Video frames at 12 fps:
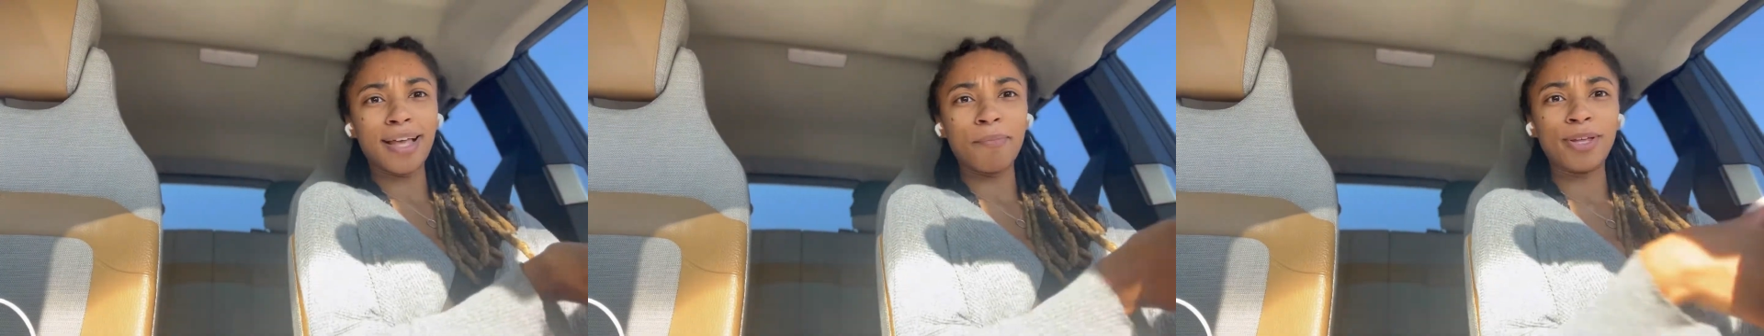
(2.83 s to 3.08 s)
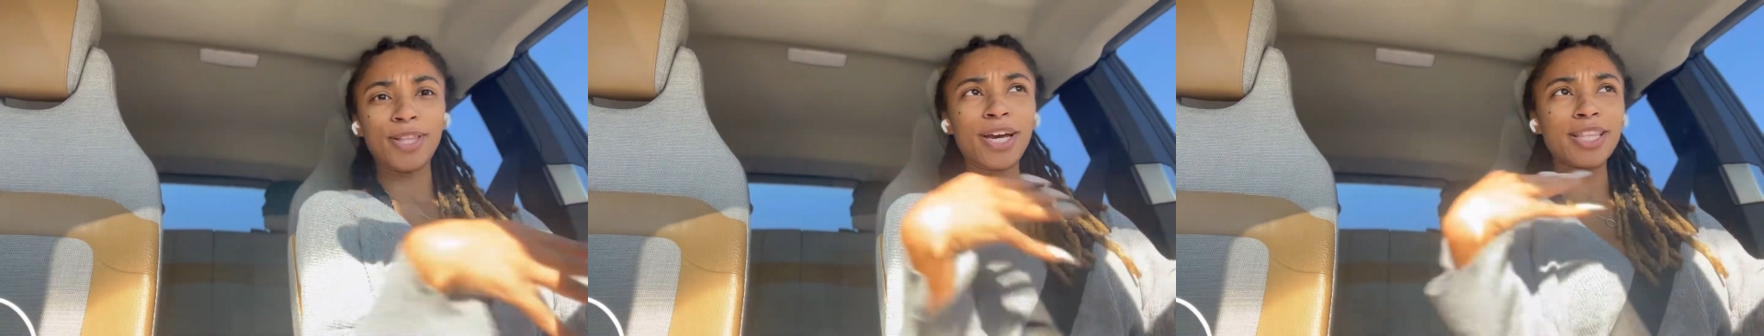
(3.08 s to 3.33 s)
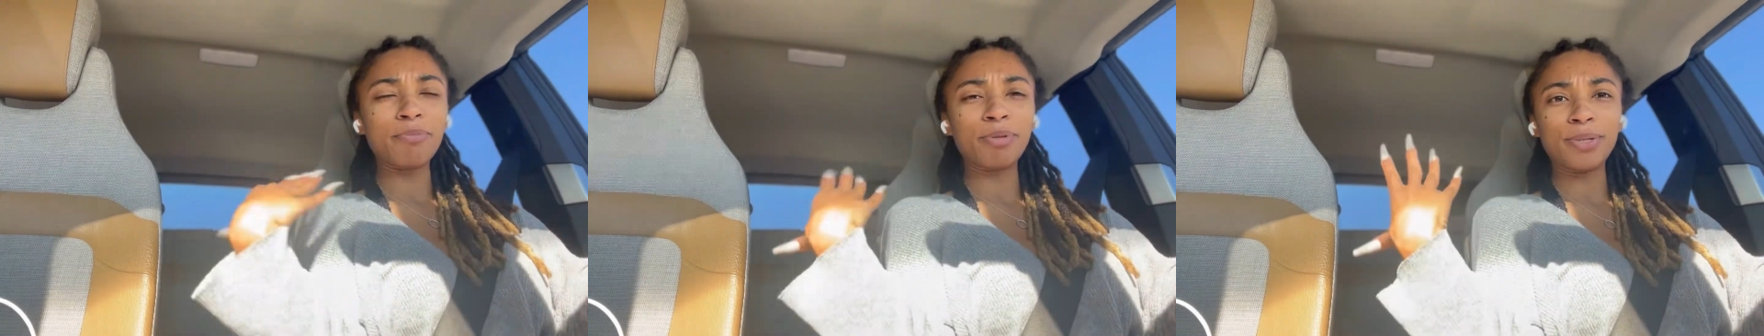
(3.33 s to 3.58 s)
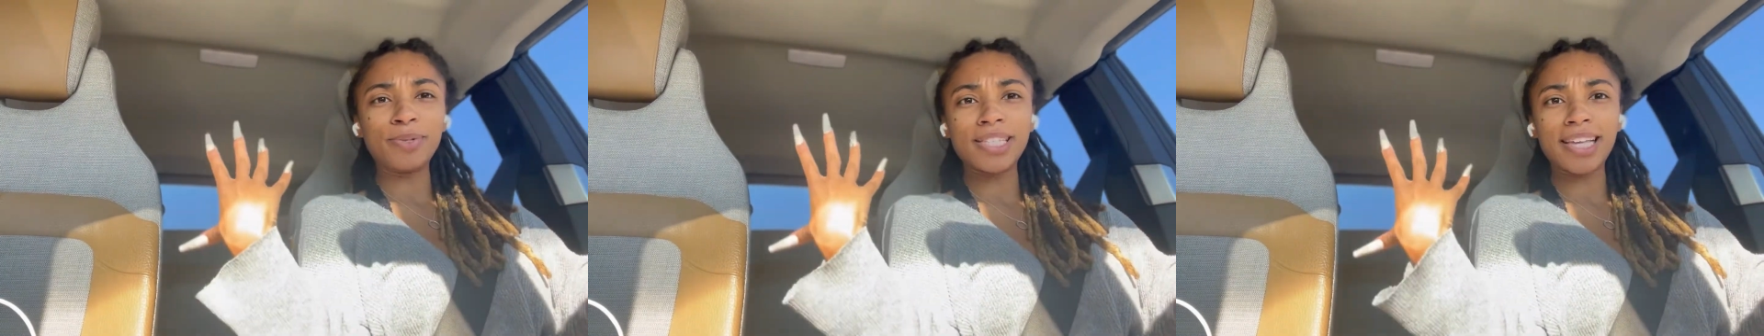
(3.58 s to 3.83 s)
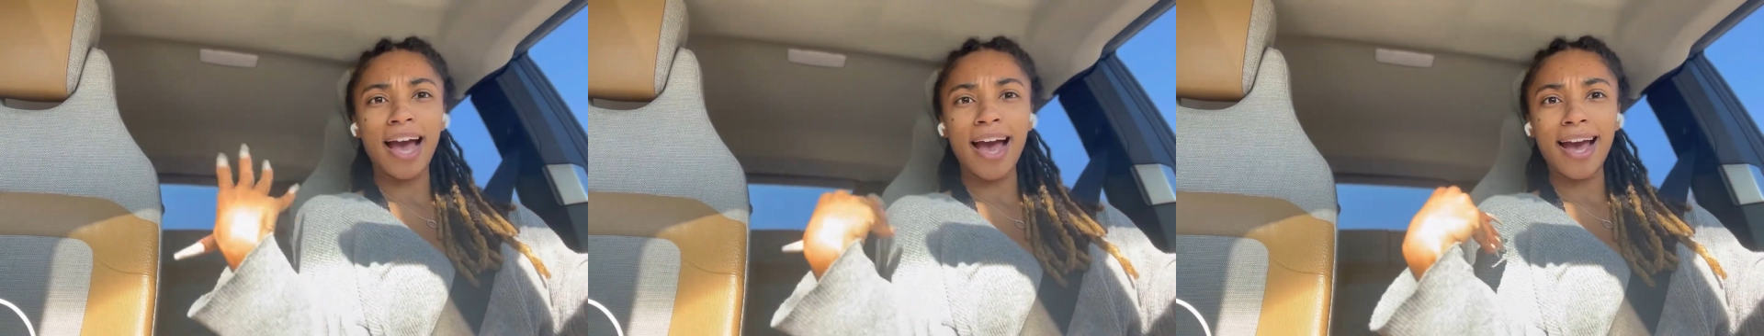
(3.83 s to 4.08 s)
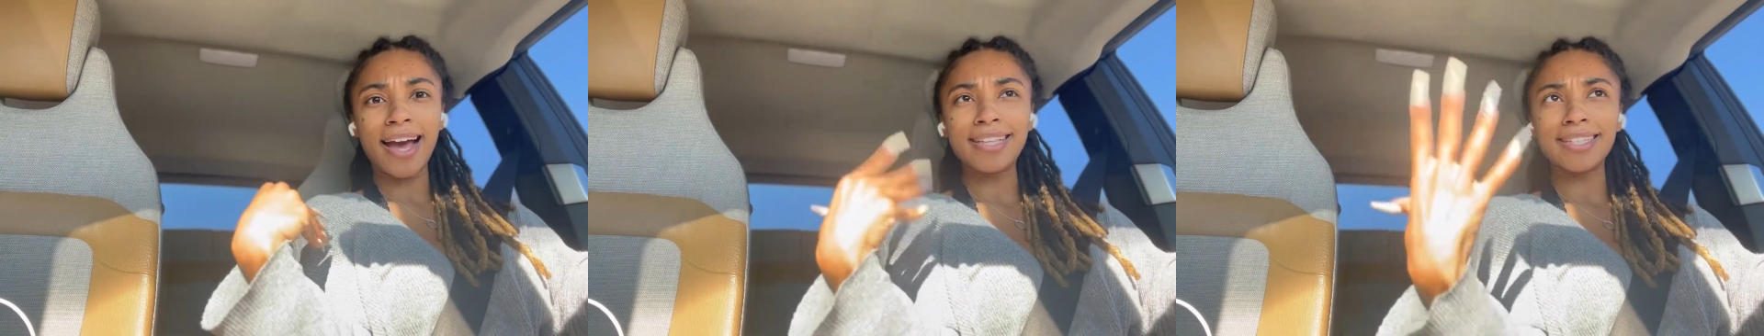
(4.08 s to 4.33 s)
I mean, look at the blue
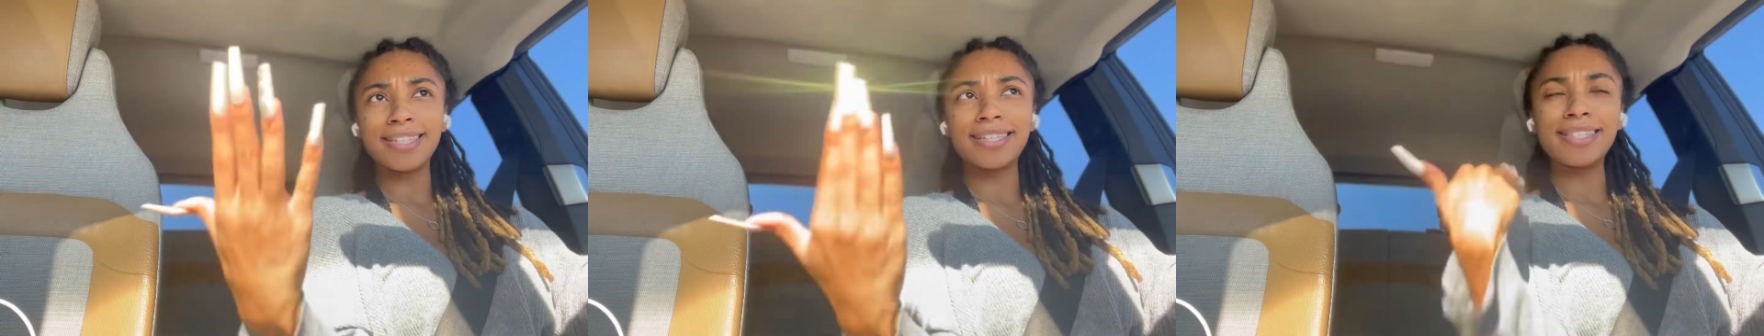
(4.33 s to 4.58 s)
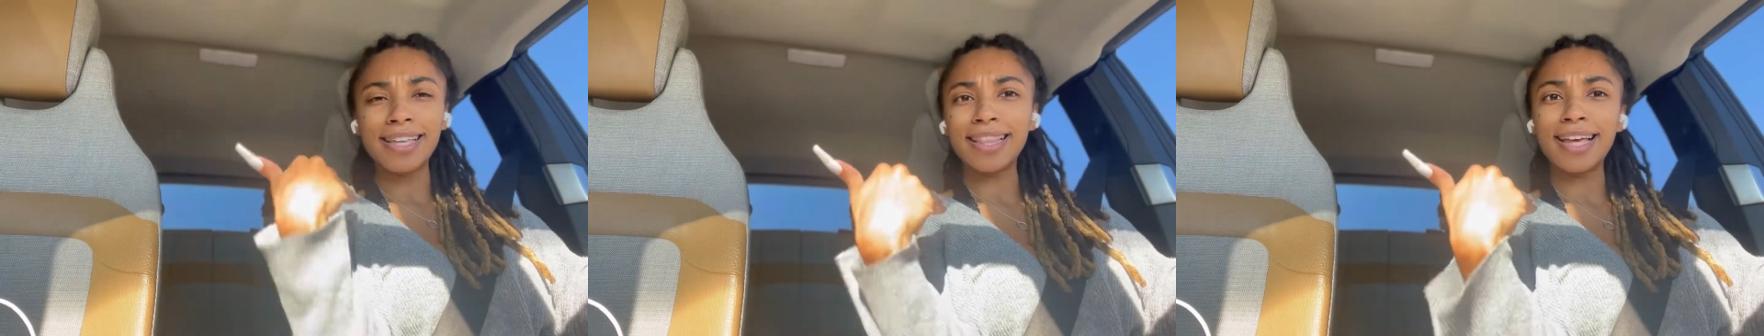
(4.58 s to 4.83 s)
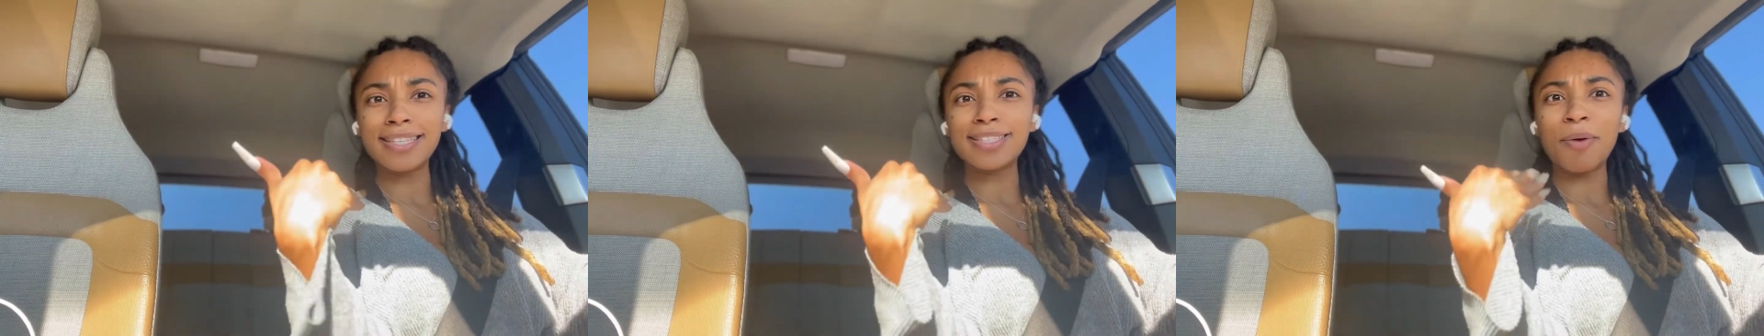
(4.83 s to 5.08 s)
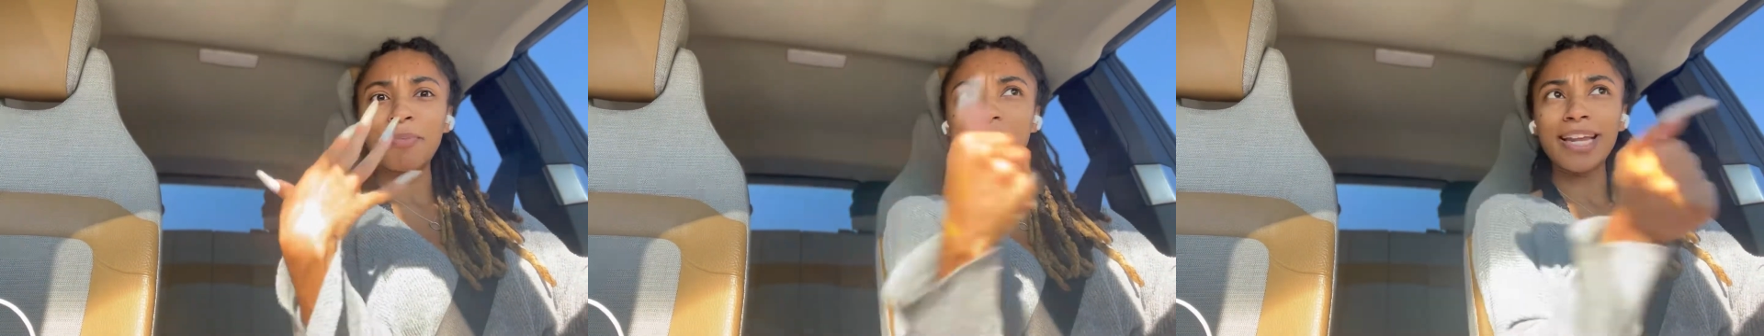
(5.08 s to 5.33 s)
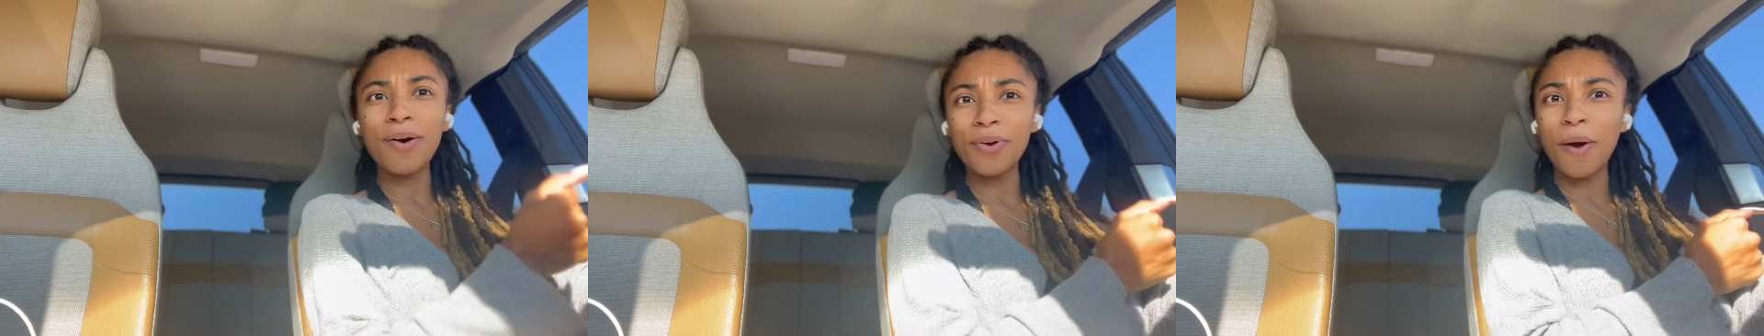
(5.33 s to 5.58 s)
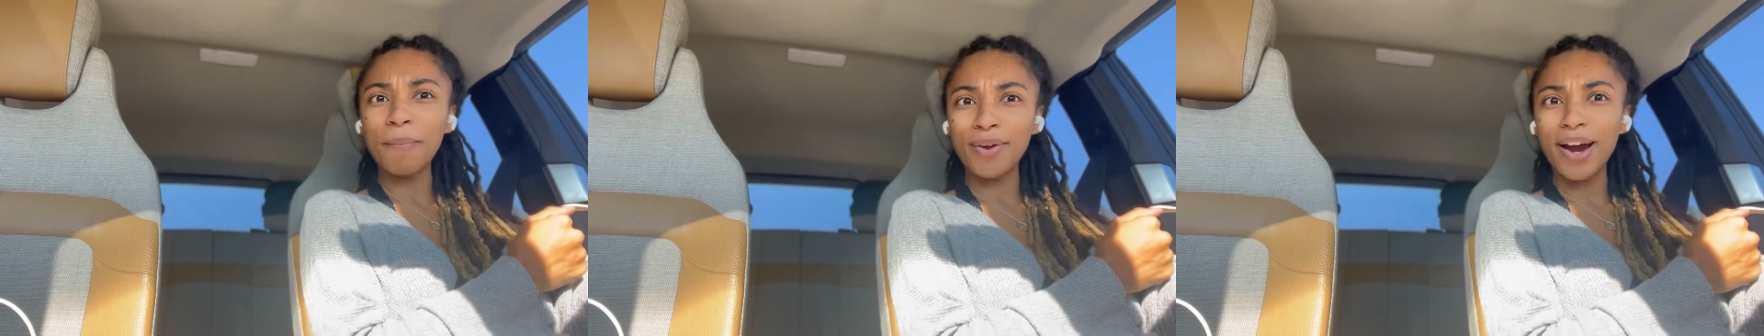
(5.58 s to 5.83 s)
skies and the sunlight's coming down
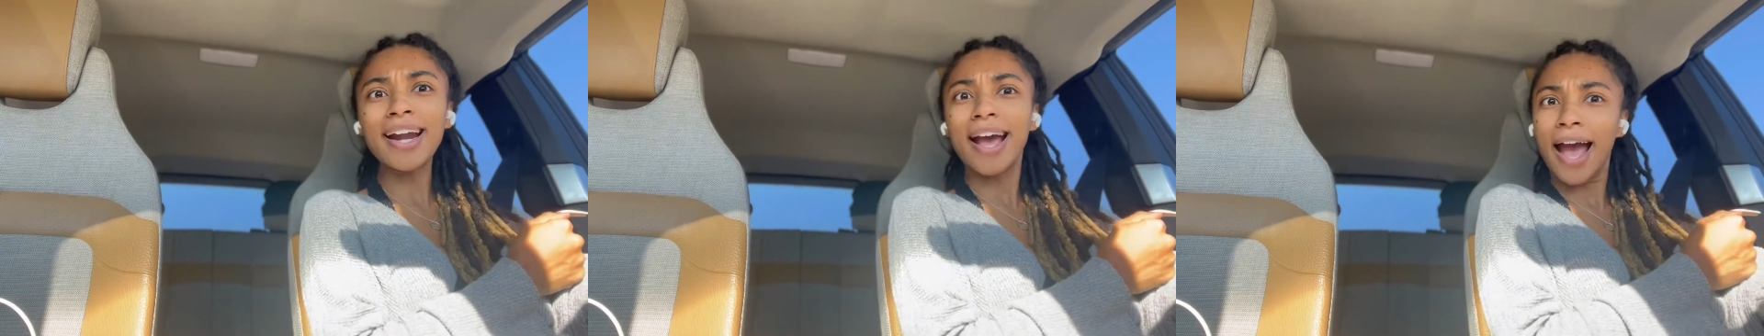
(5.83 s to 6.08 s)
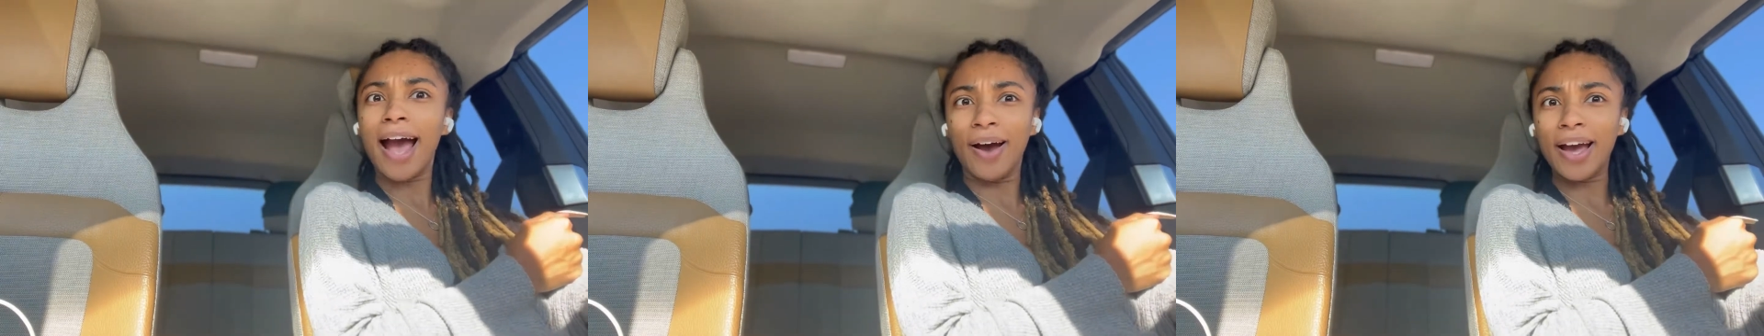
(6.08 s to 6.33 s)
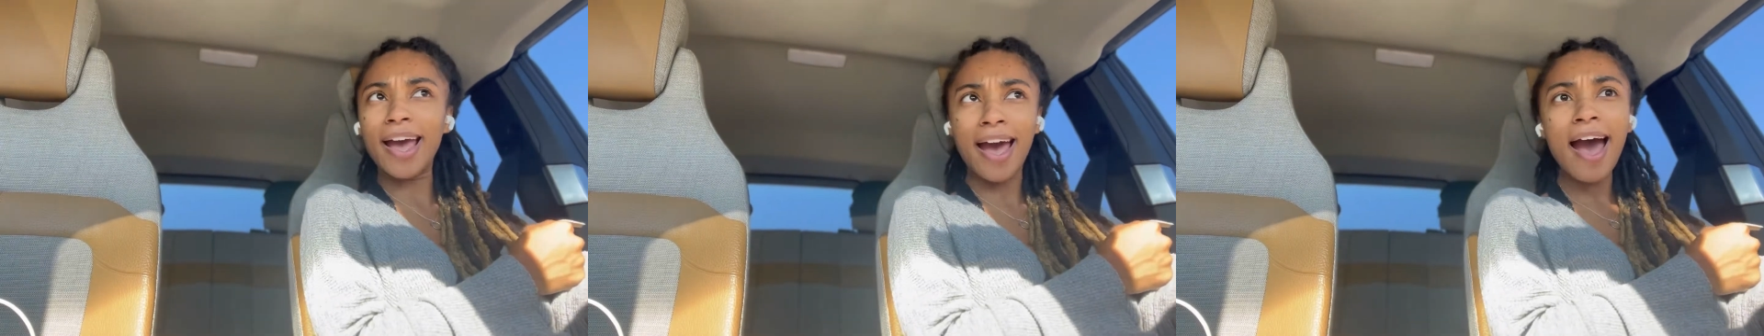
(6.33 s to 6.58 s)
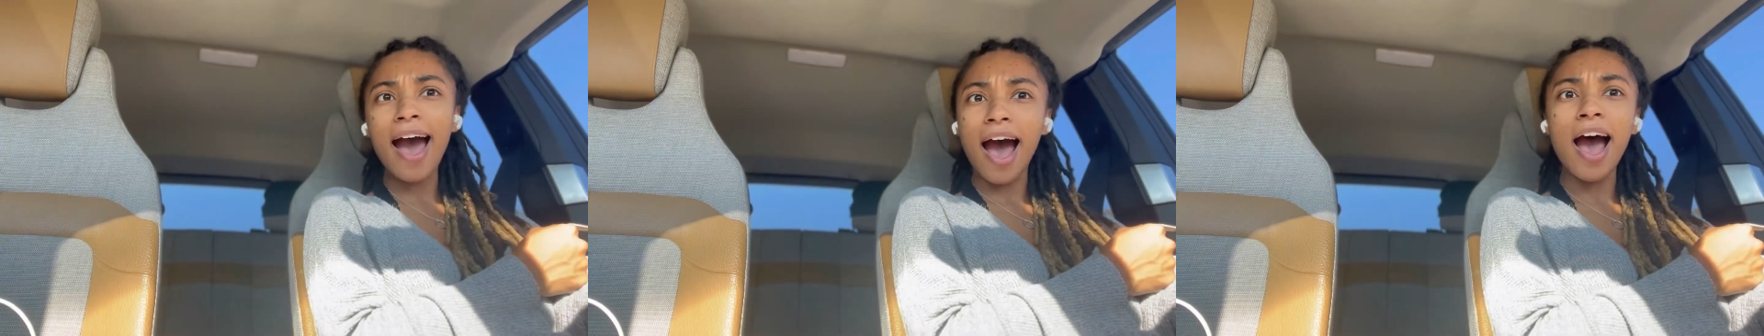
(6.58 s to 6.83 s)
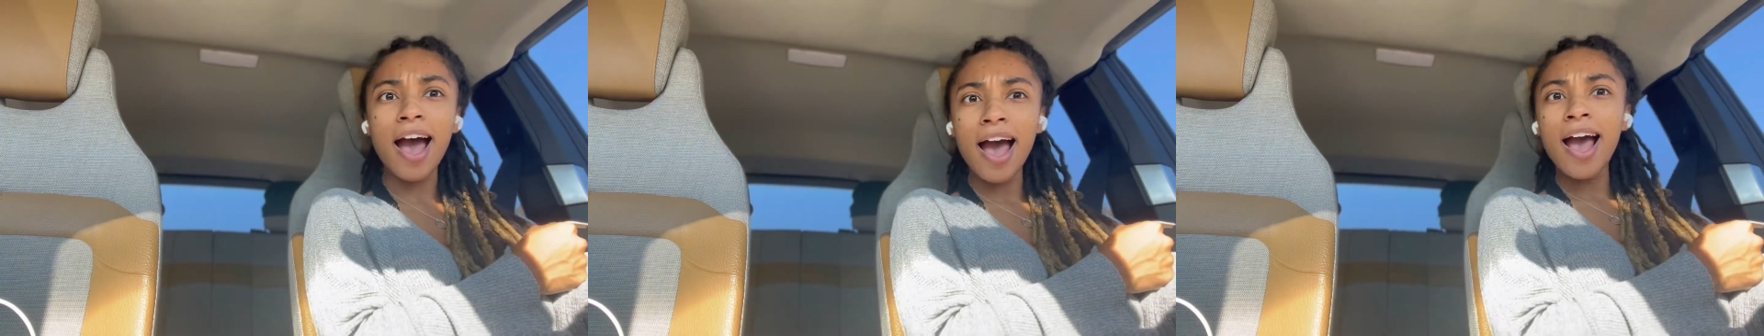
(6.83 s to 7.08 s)
on me right now. Yeah.